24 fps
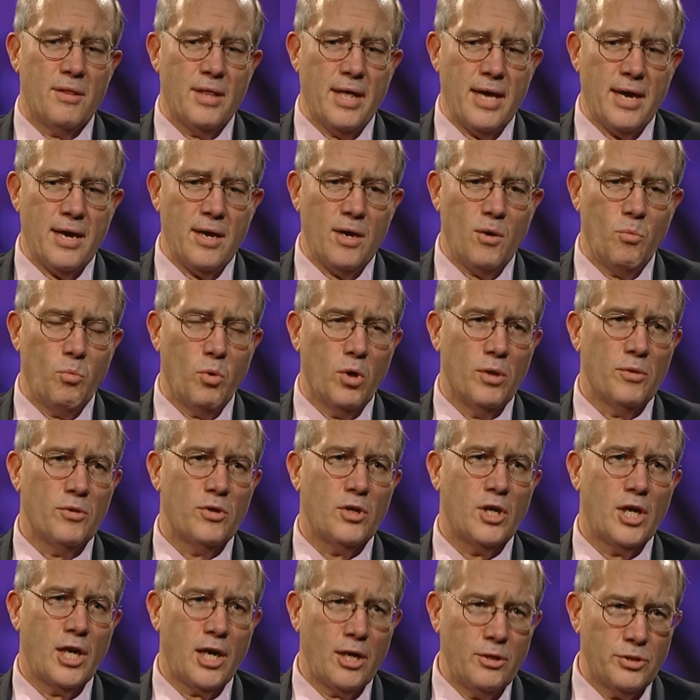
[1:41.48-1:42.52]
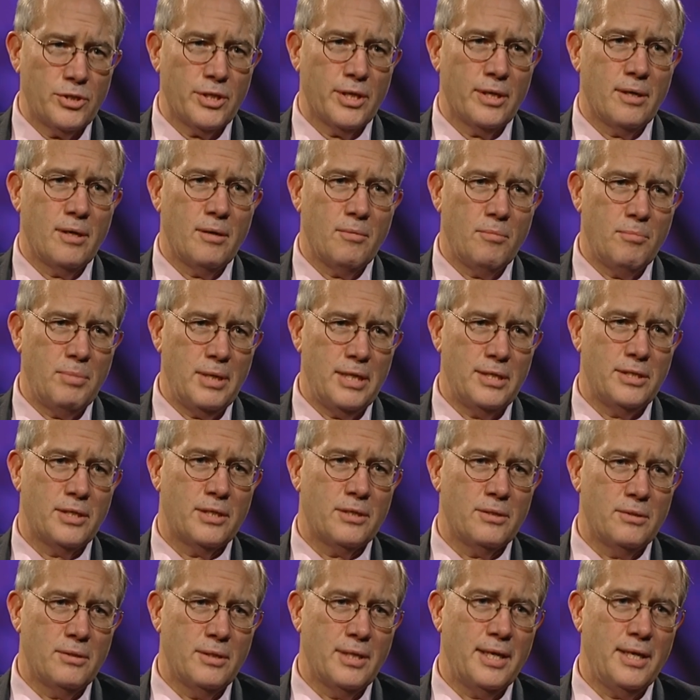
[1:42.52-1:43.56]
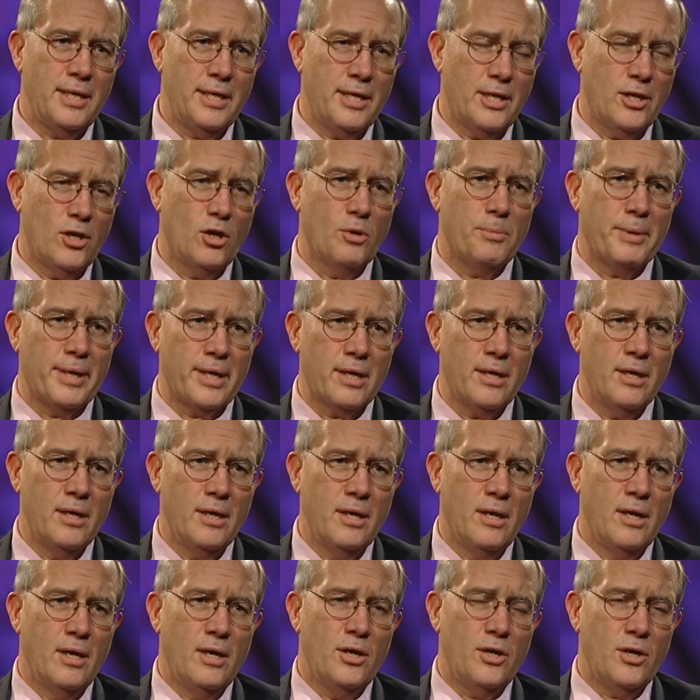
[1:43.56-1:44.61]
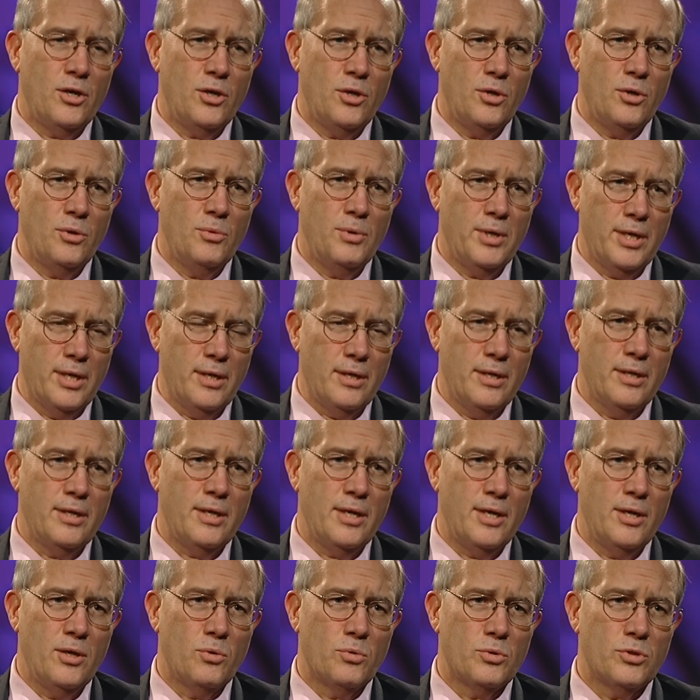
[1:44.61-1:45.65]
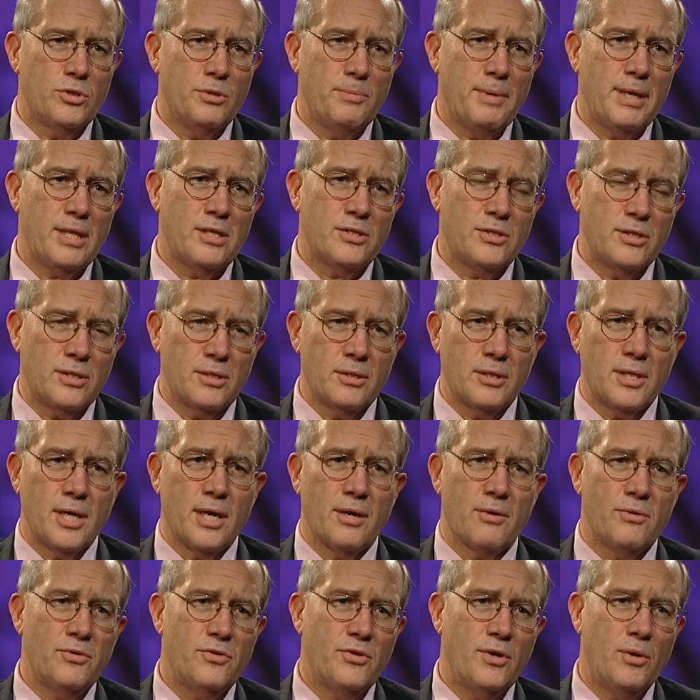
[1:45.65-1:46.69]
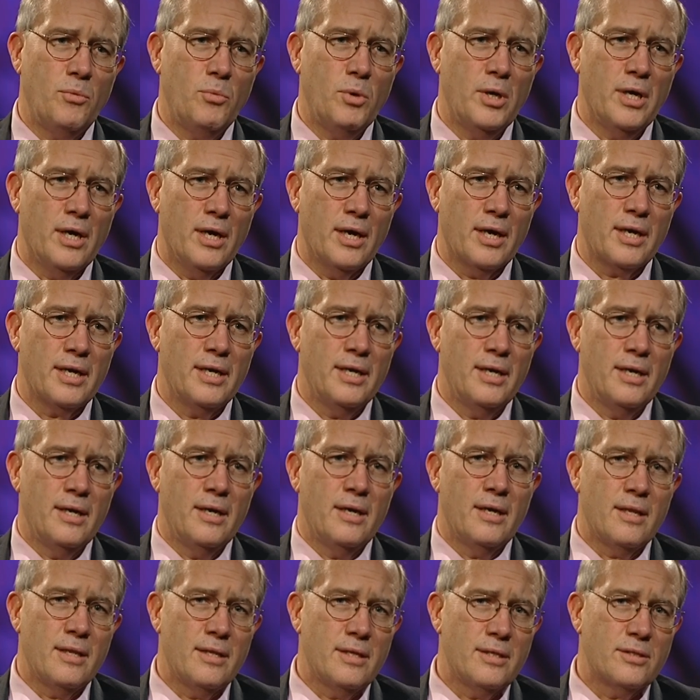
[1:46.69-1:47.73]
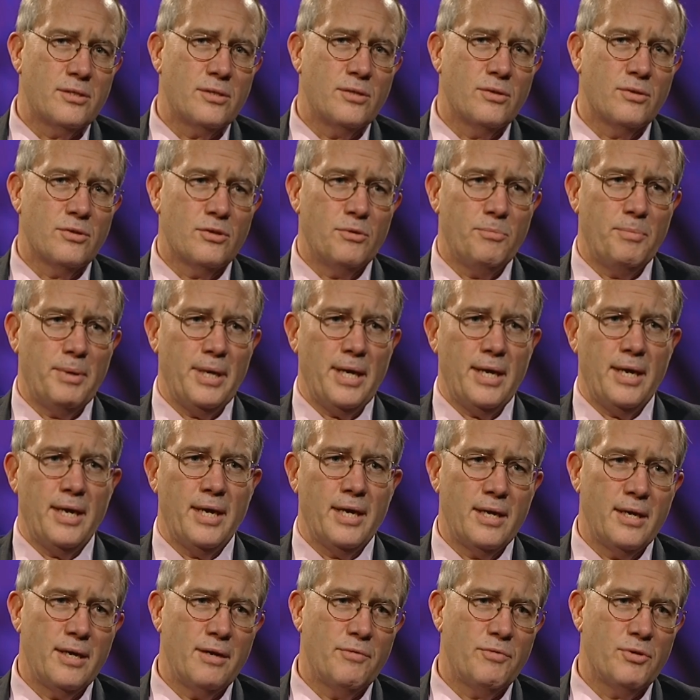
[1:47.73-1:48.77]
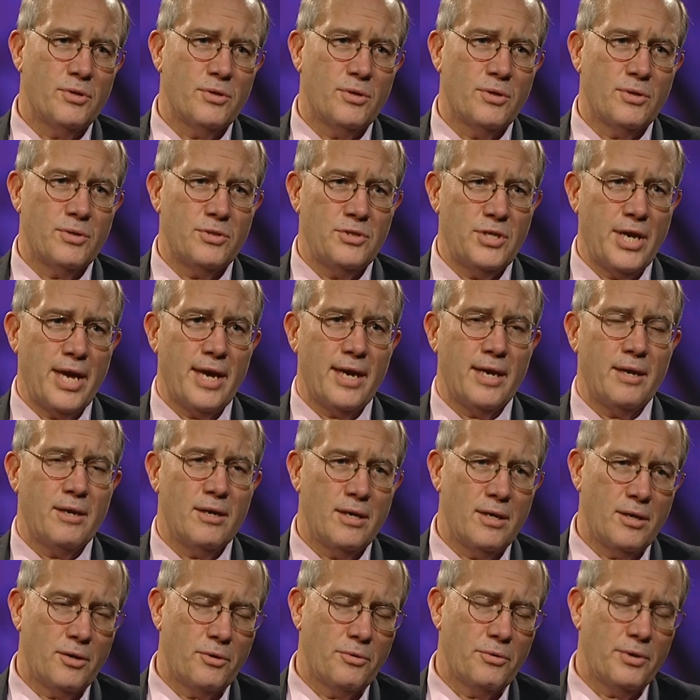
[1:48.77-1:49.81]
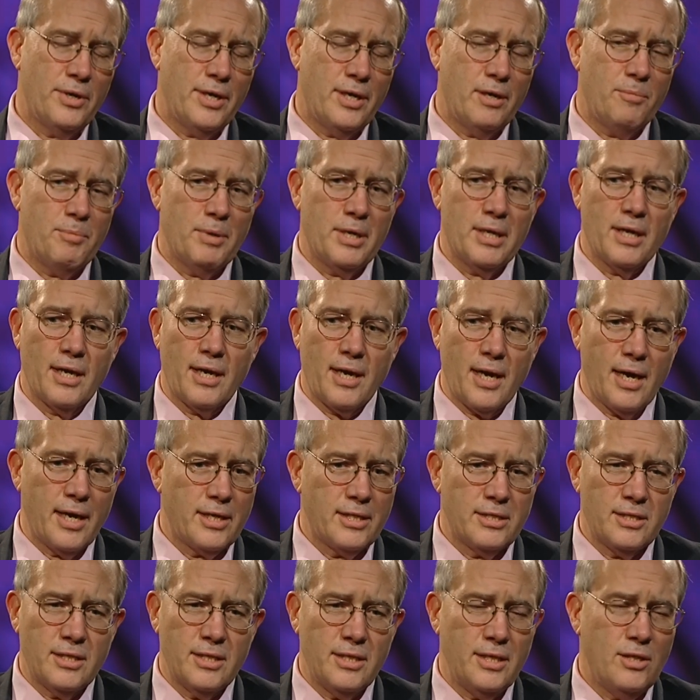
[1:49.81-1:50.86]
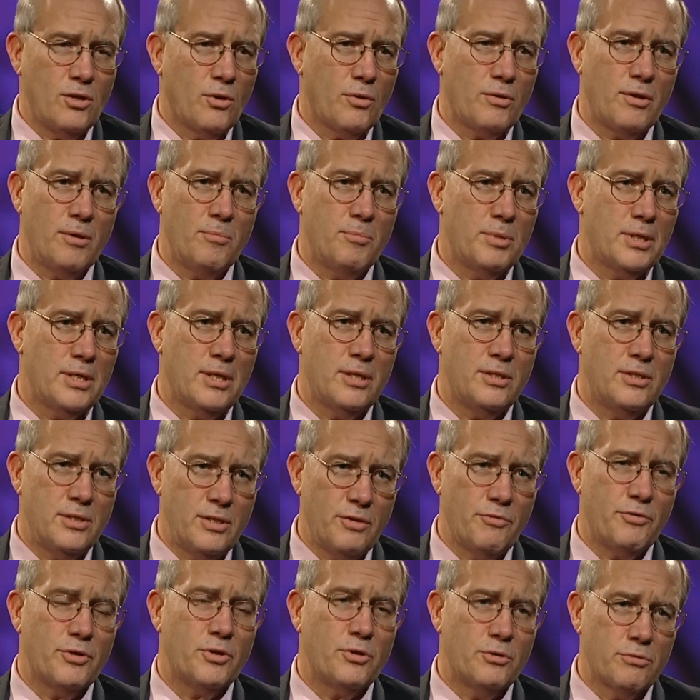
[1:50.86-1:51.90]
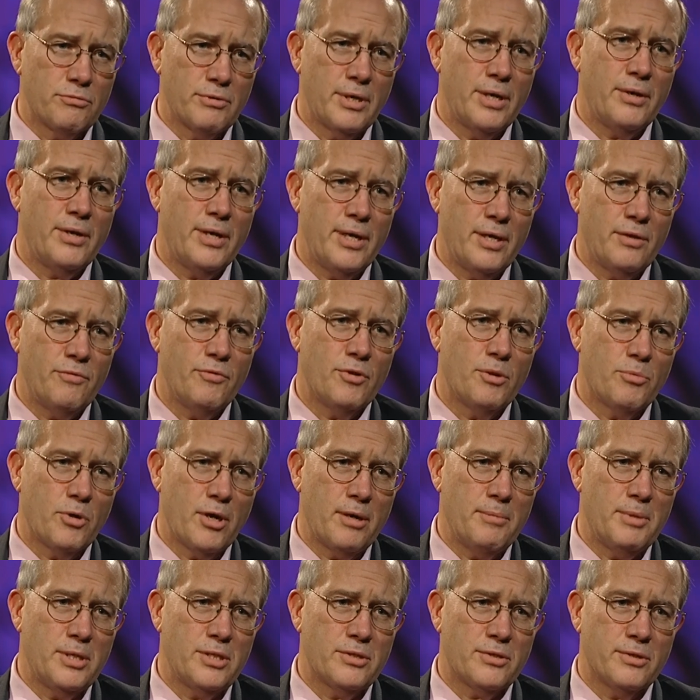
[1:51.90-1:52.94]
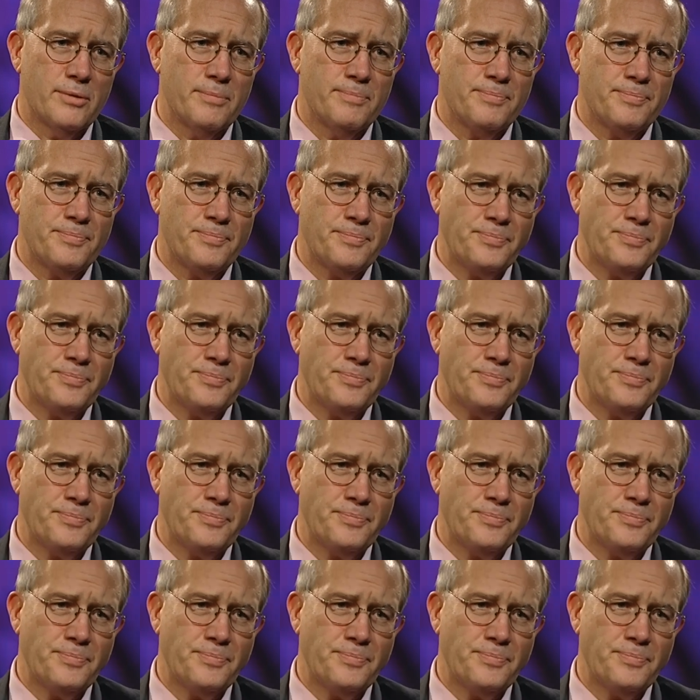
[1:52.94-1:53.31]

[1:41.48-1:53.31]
They want closer political and economic union in order to make the single currency work. There's got to be give or take, agreed, but I see nothing but a difficult road ahead for the Prime Minister.